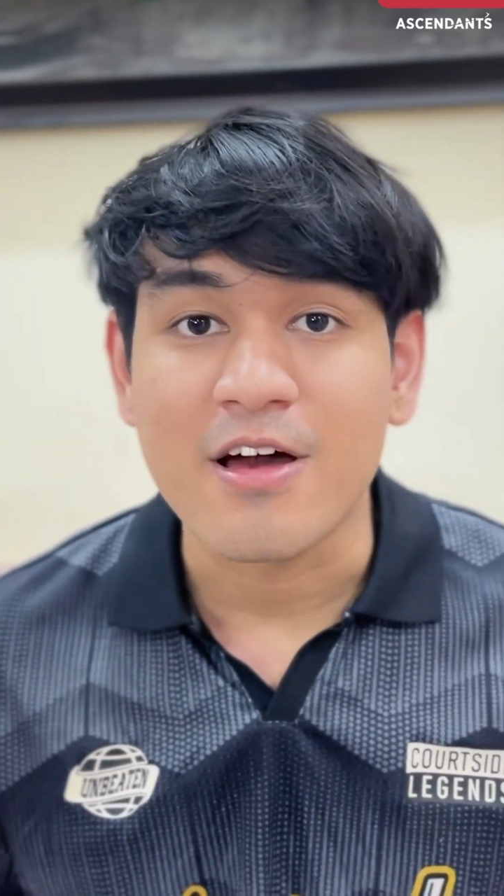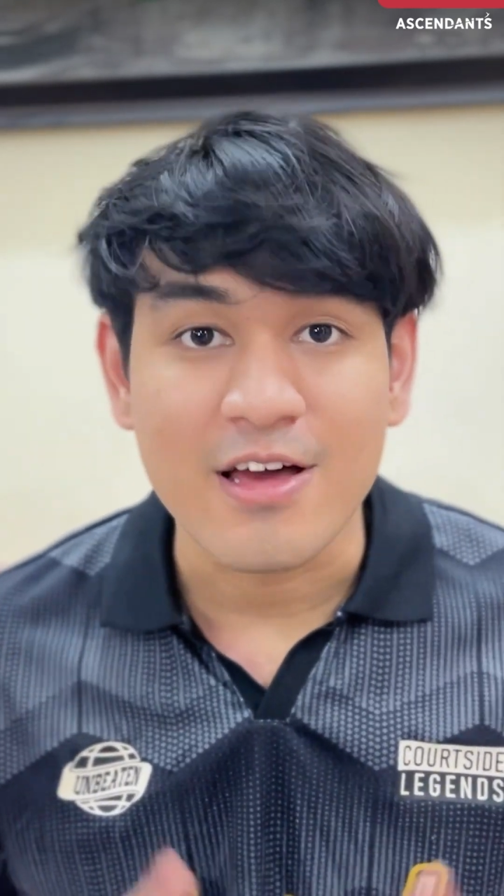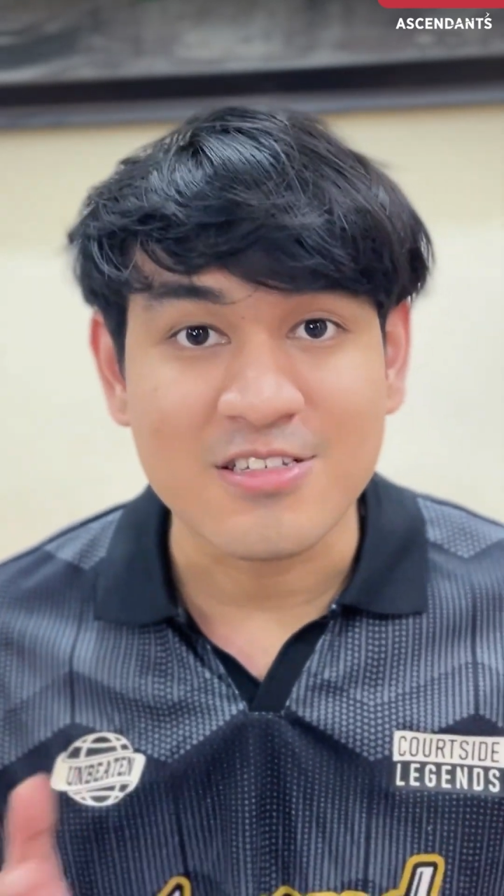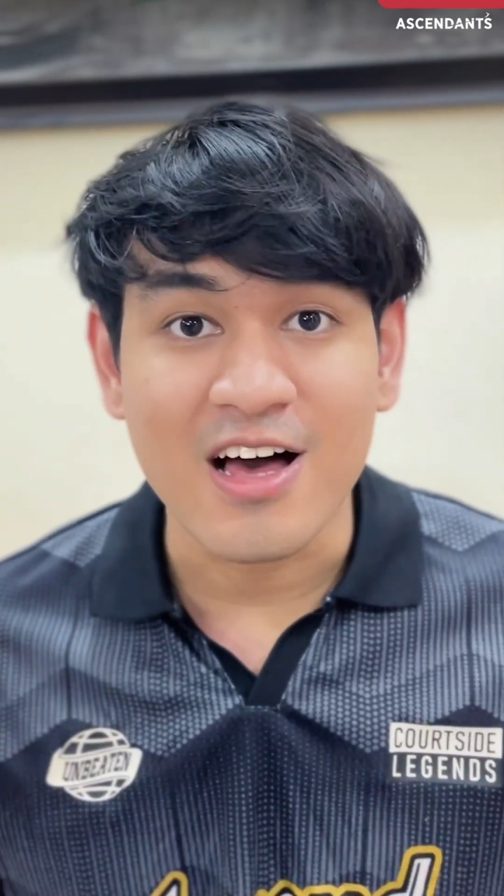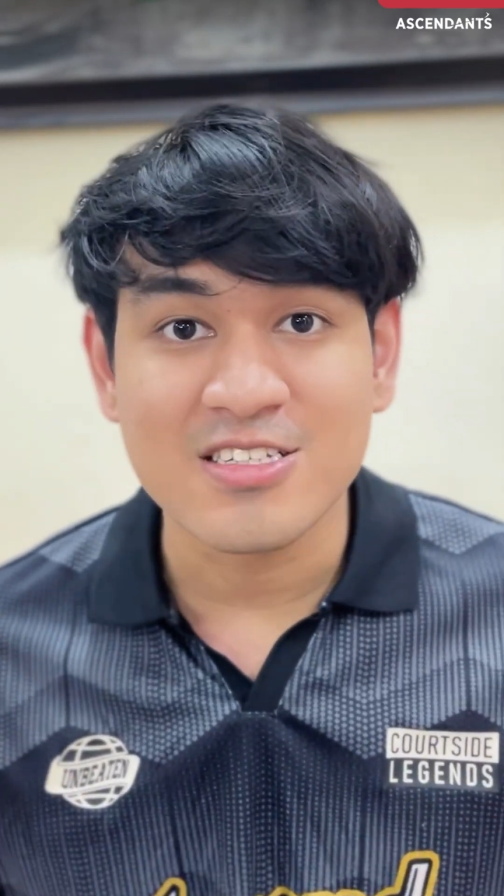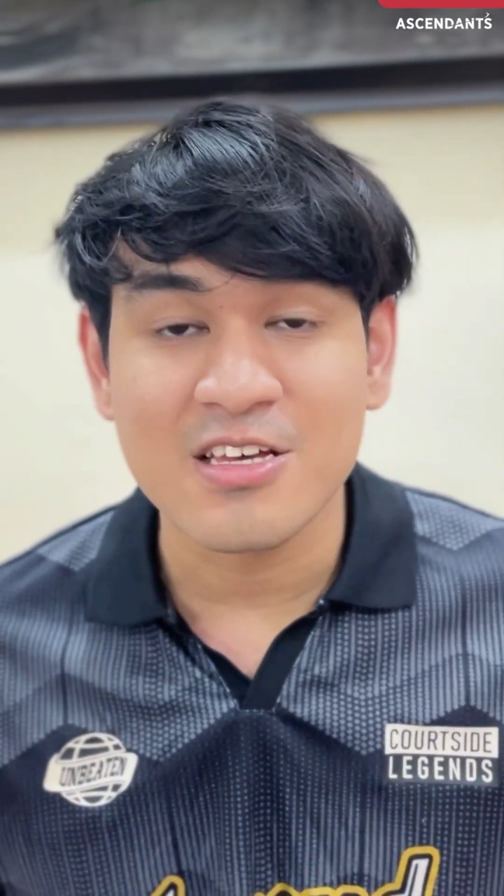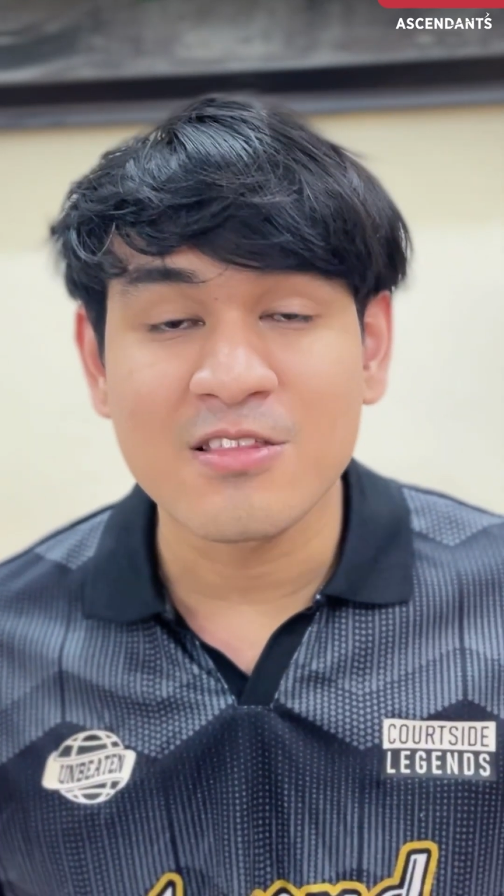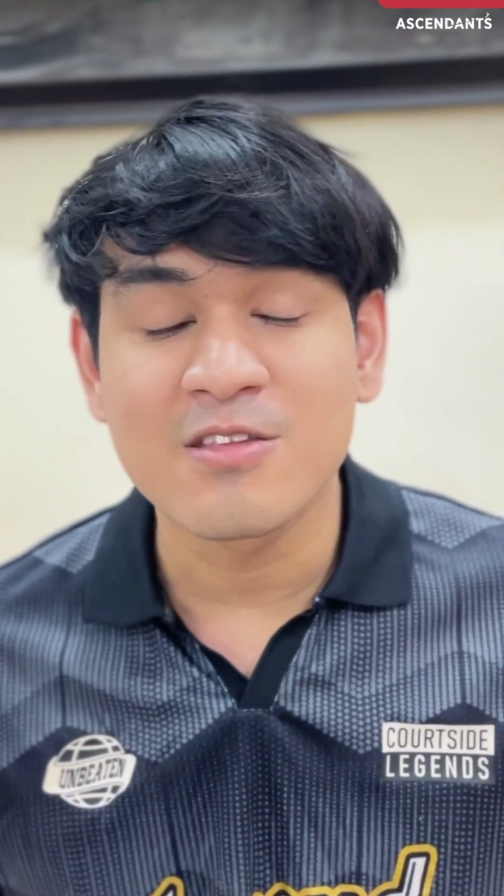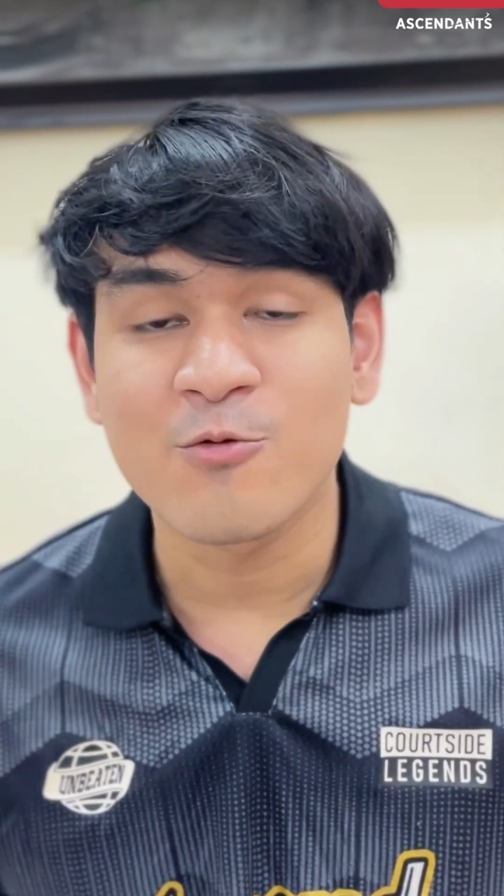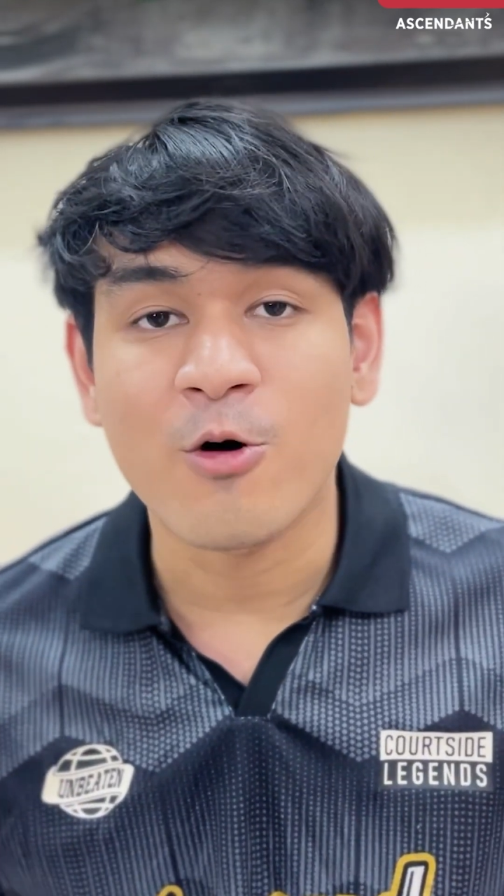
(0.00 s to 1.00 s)
Is
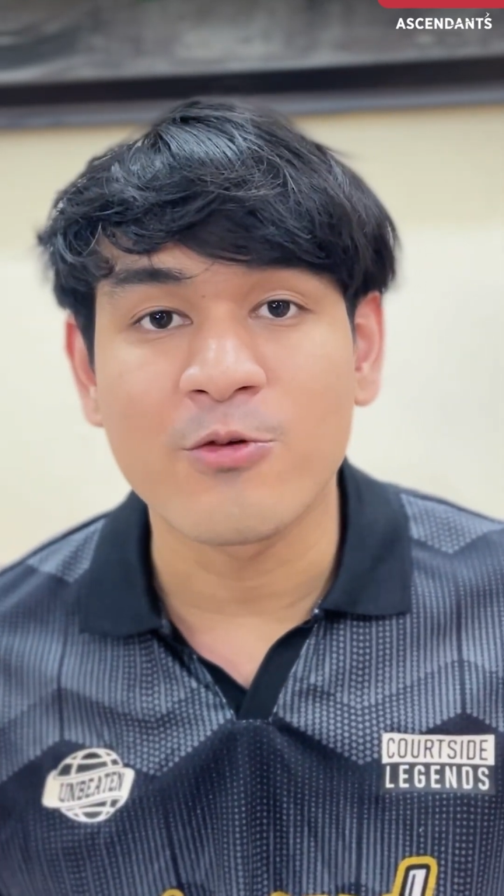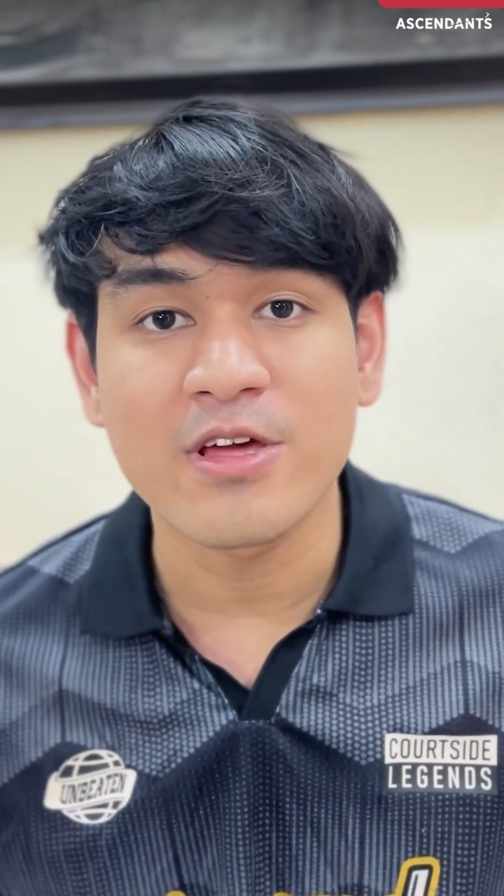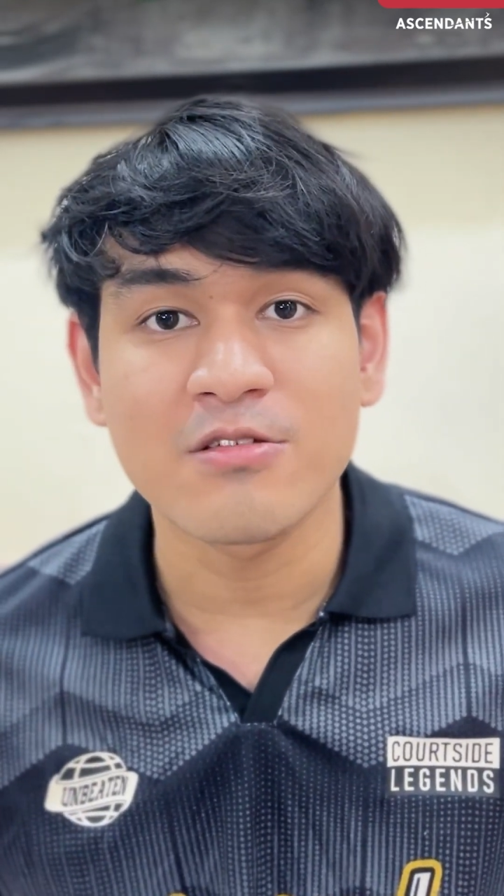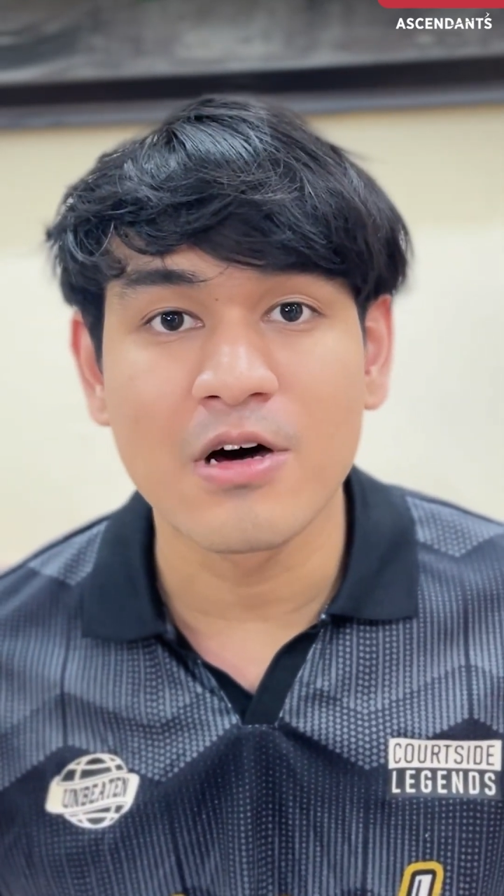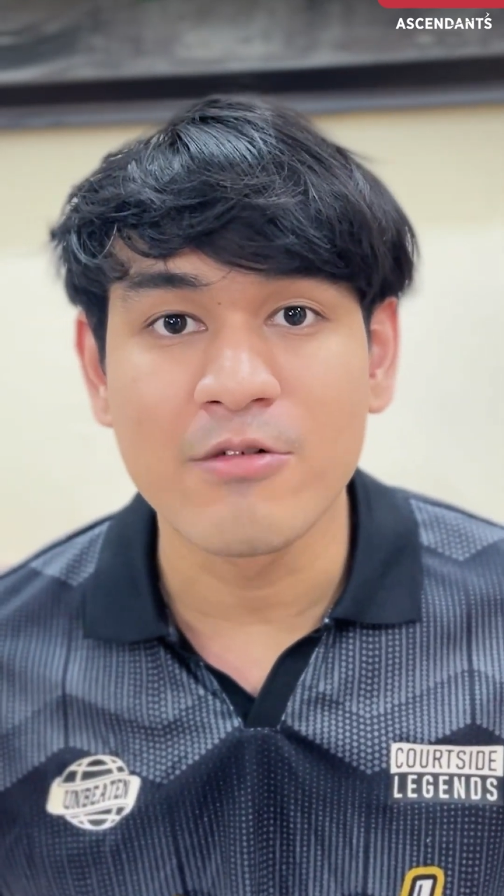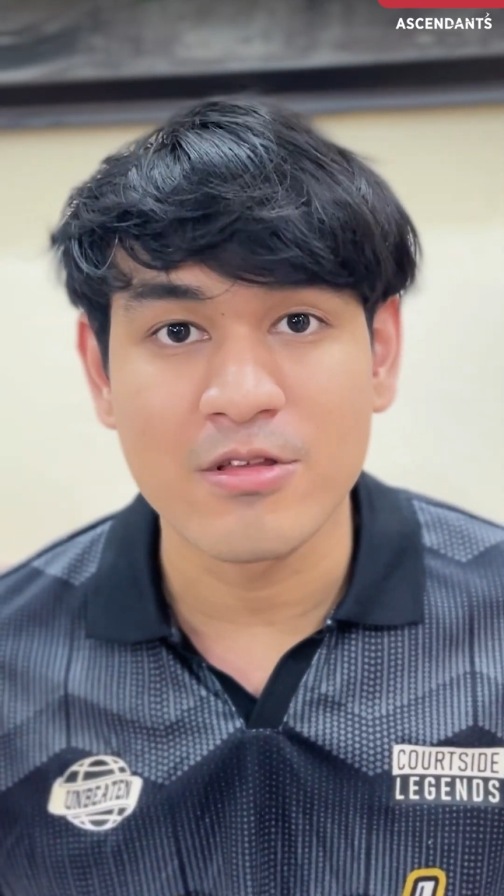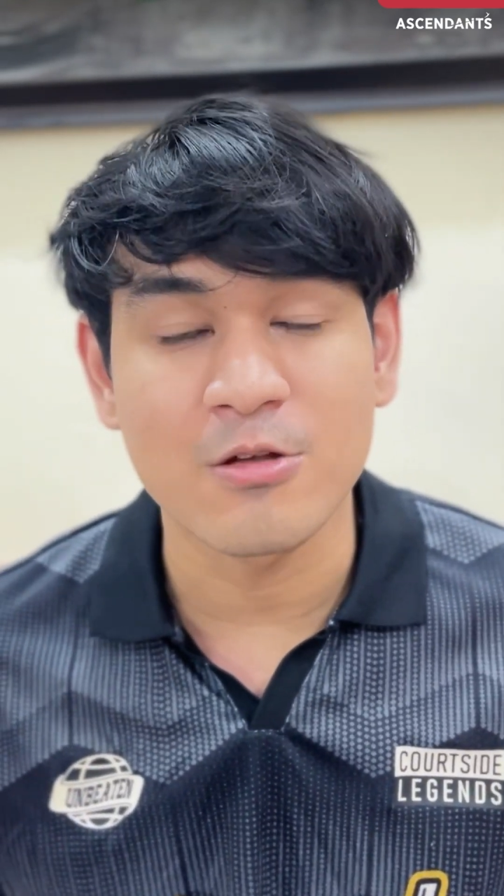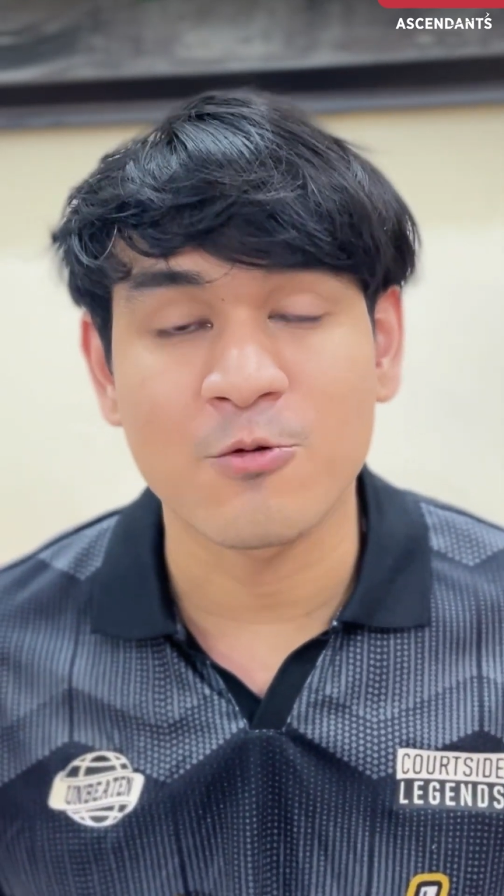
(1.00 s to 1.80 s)
asking for free services